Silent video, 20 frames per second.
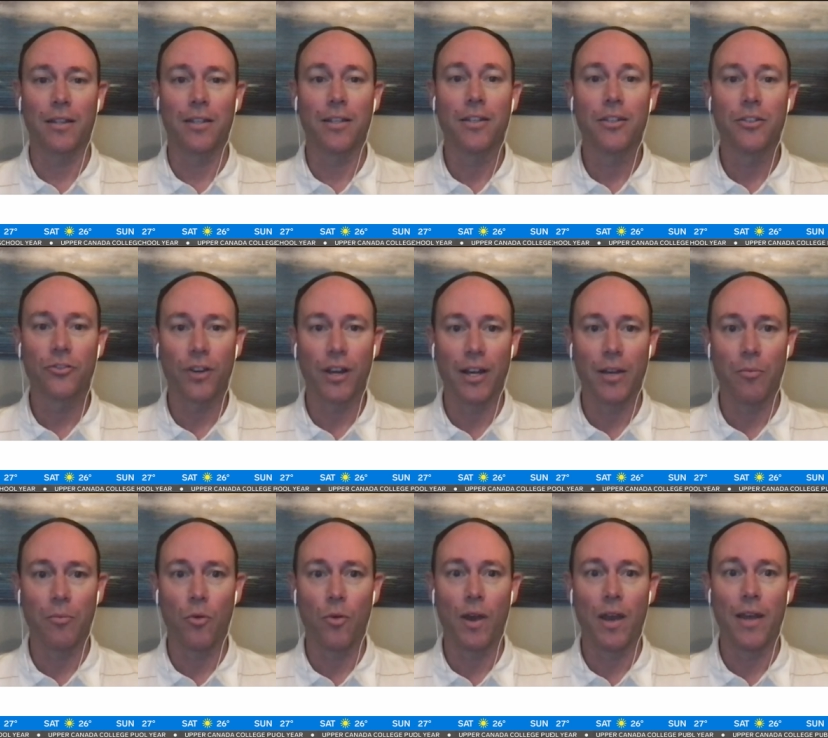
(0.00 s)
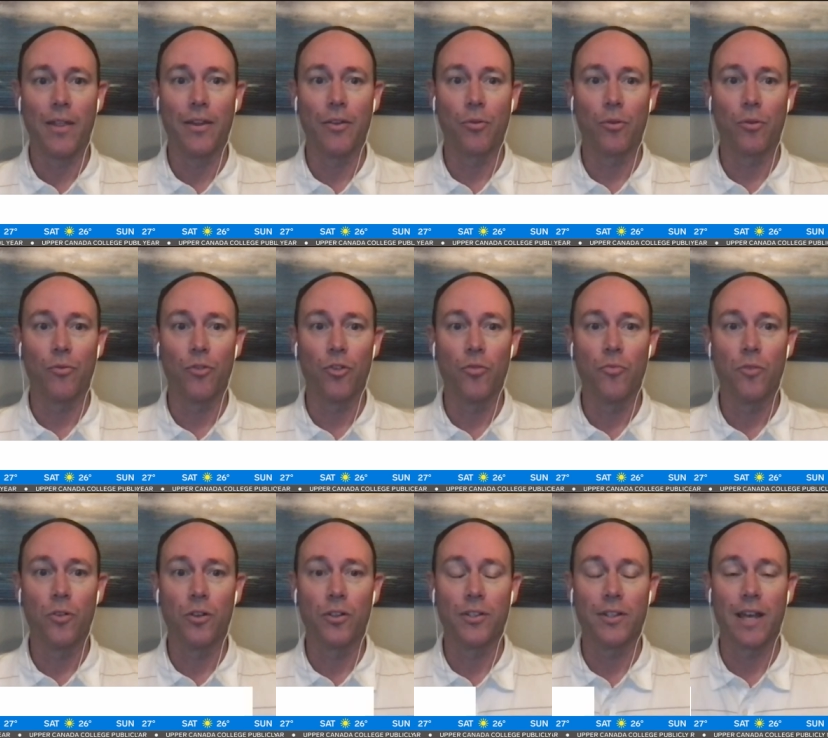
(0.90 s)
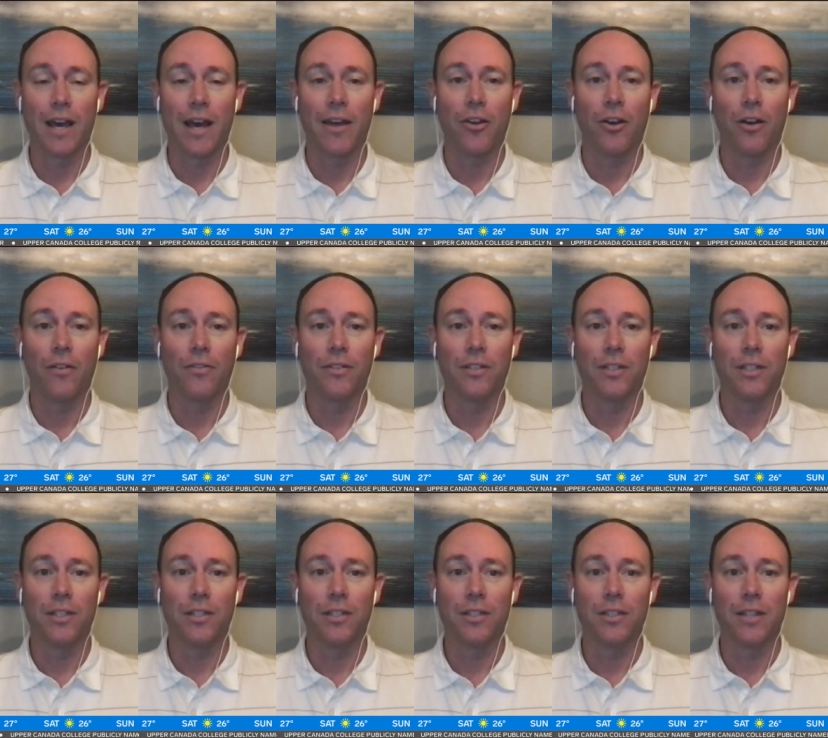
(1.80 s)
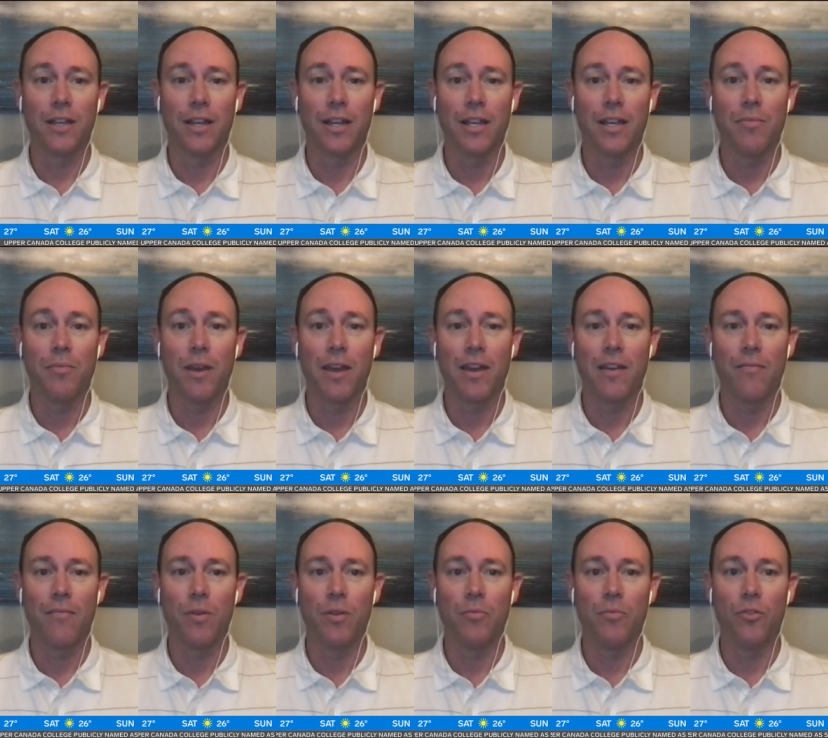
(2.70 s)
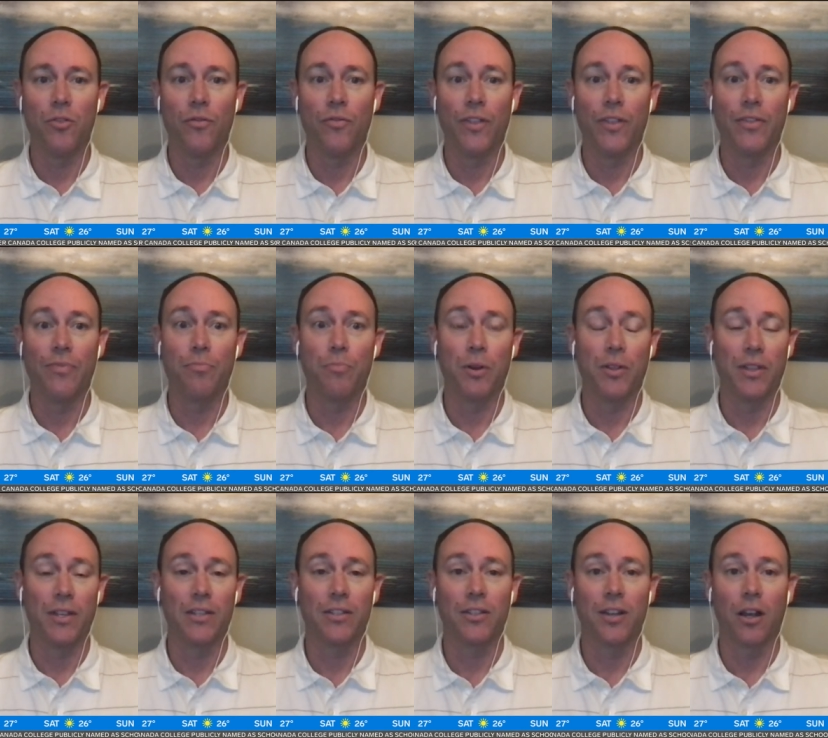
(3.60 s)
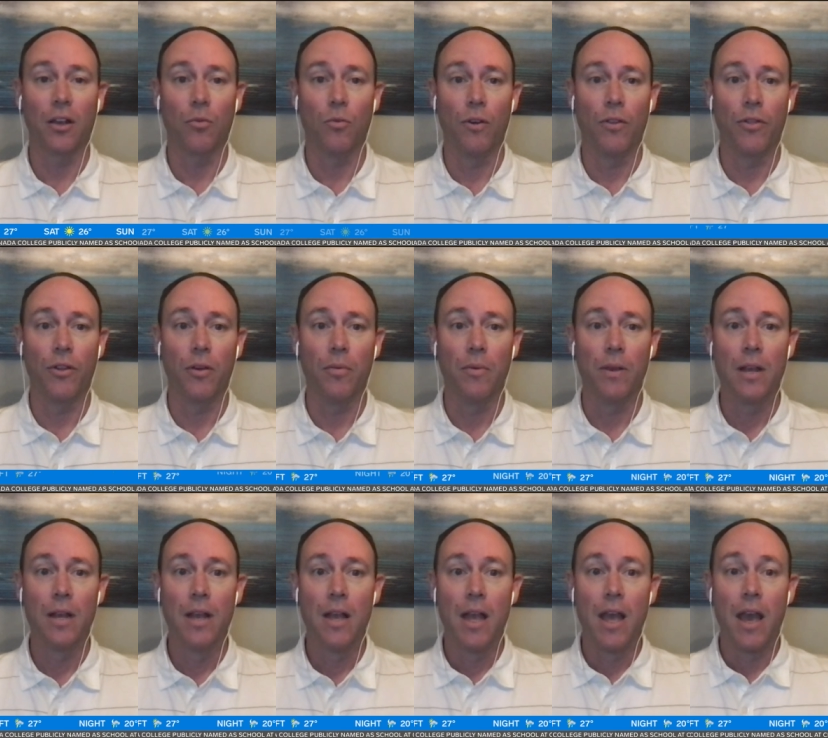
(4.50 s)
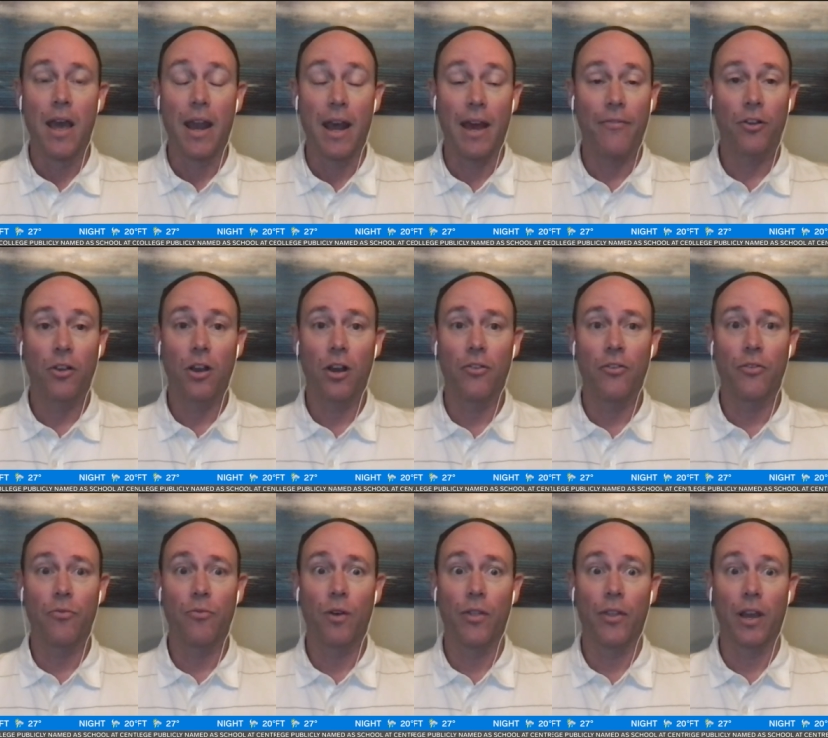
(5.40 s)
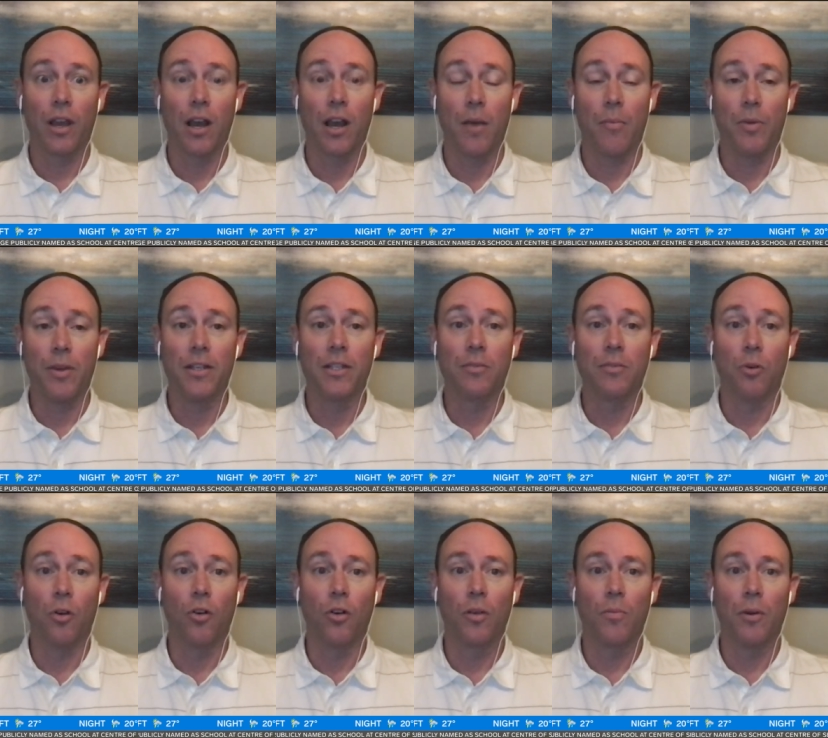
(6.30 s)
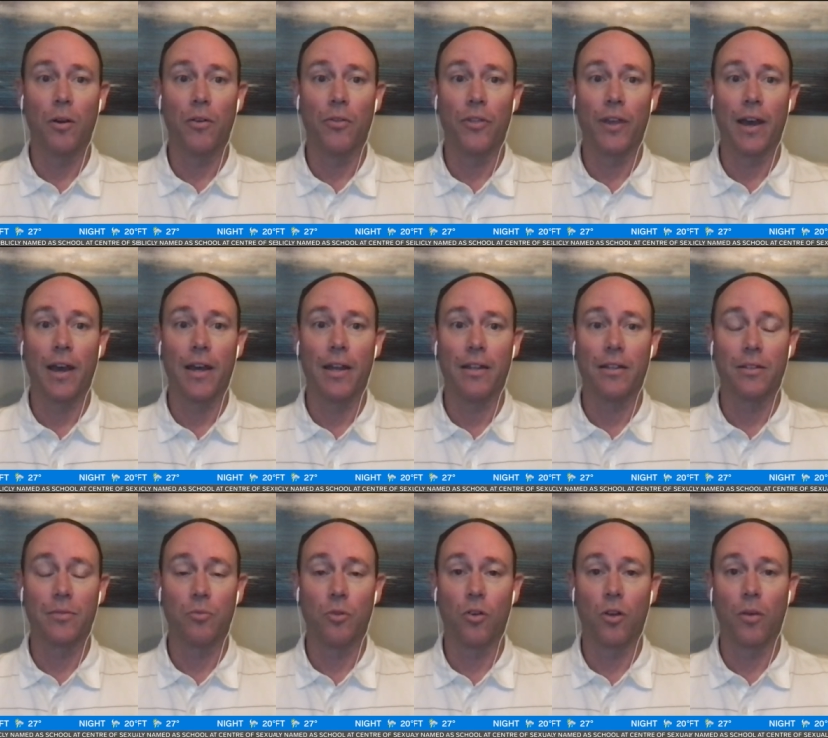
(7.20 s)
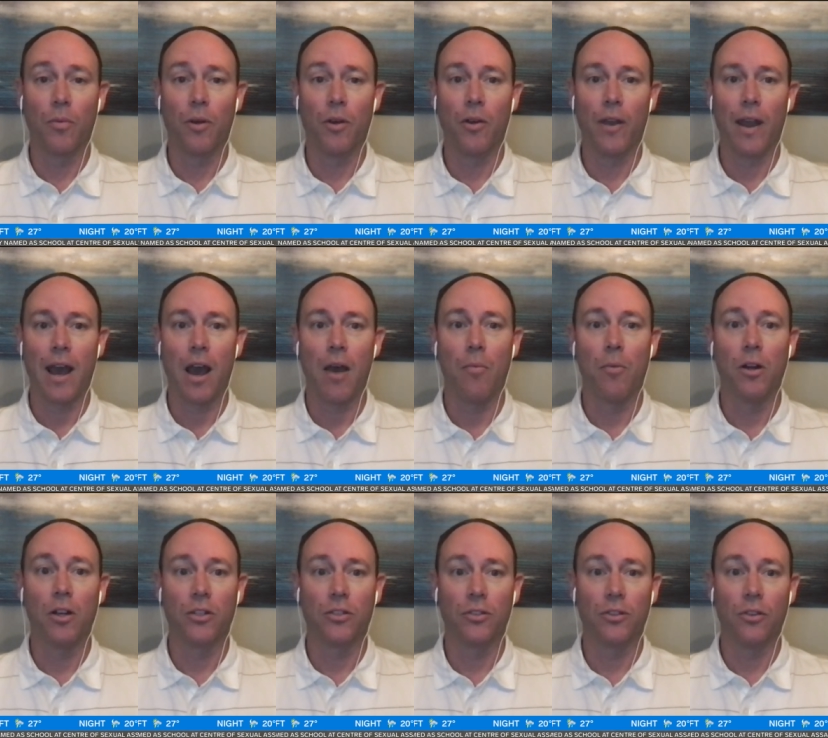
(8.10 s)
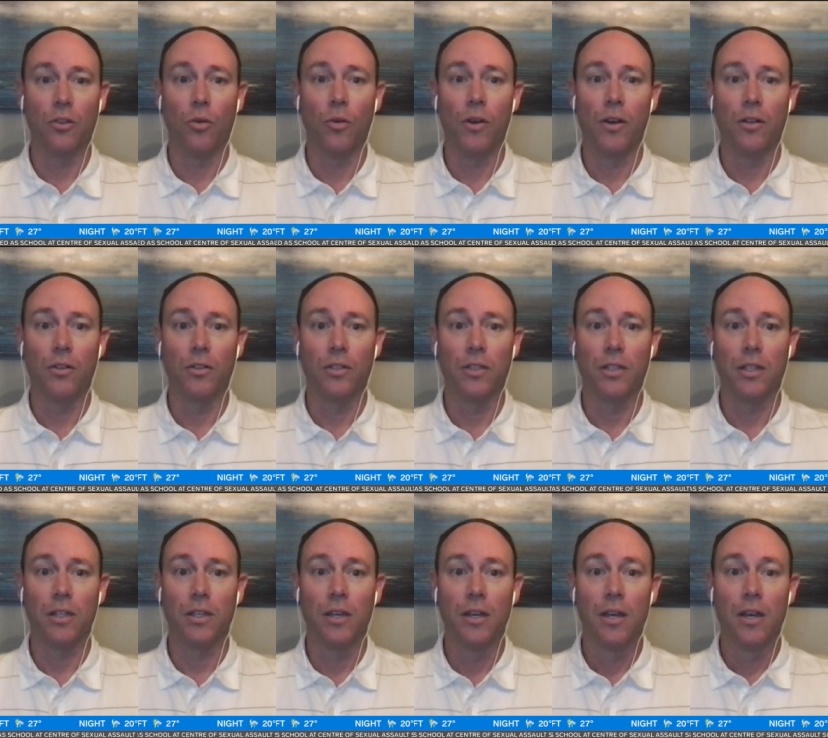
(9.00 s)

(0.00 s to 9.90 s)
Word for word: didn't trade him away. There were rumors that offseason that he may have been moved, but they stuck with him. And after Kadri won the Cup, he spoke about that and spoke about how much the loyalty